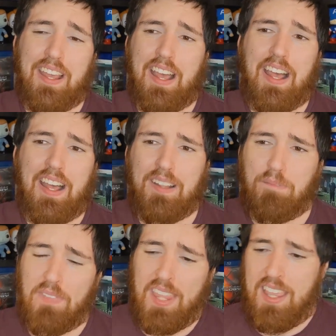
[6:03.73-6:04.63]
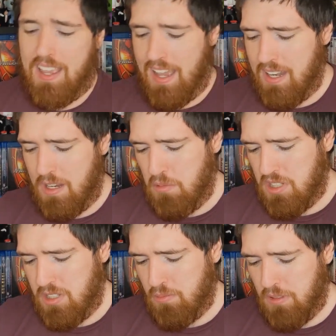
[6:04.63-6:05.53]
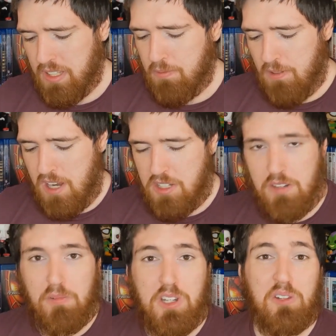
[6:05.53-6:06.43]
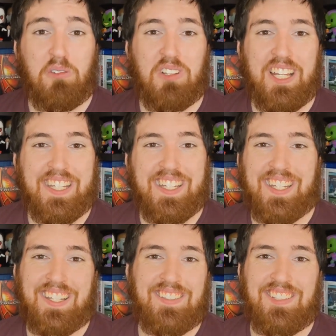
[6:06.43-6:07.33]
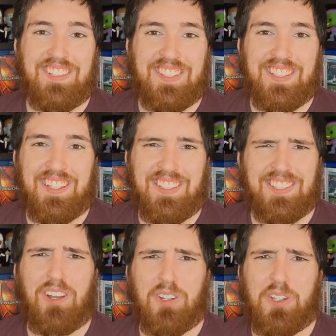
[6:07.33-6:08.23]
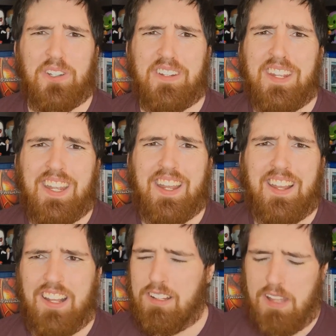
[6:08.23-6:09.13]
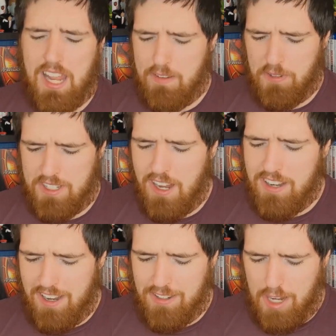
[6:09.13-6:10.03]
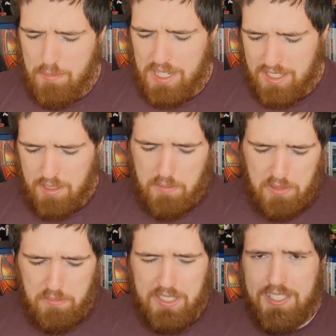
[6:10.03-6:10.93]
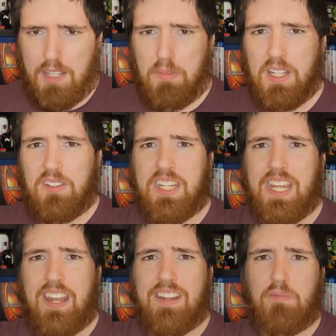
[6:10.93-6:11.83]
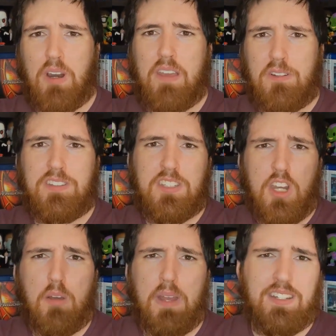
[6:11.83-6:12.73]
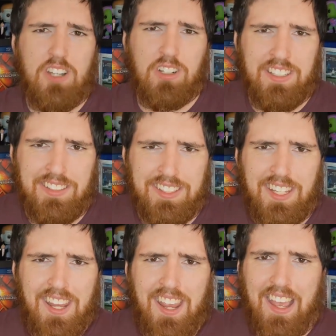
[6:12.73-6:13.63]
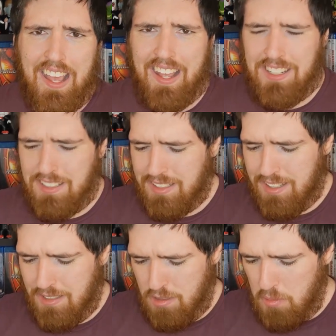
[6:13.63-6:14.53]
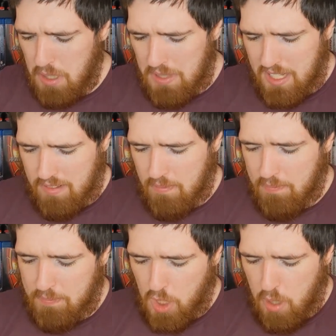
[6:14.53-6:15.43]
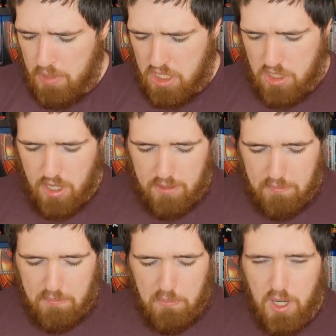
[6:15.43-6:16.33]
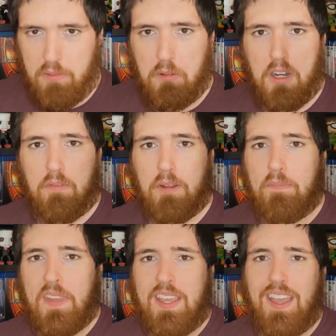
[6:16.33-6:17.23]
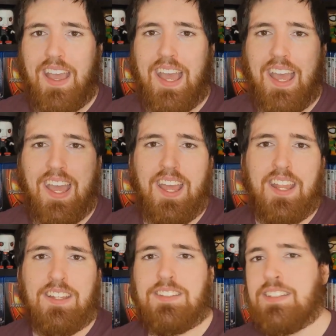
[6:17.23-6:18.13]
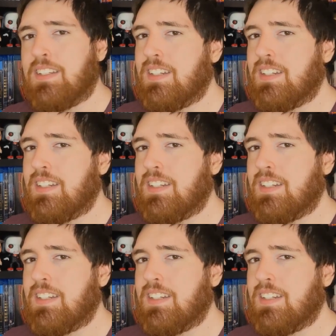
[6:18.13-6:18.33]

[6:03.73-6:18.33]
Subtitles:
And it was just really fresh and original. Like, it's so good. Oh, and if you don't know, I mean, you can probably tell by looking at it and whatever. It's a show about doctors. Just a 20-minute comedy show and whatever. And